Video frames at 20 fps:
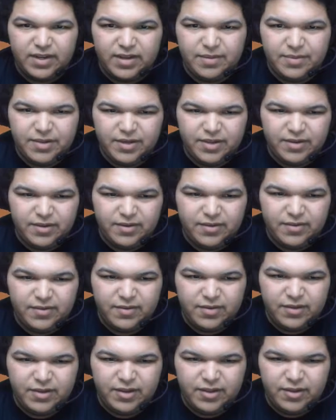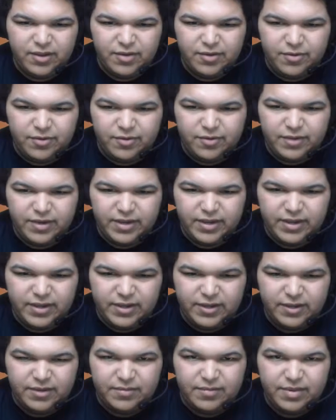Can I come in here, hello, Karate
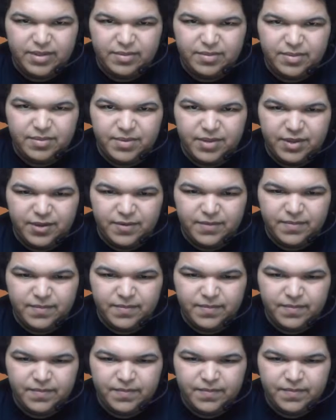King, blah blah blah.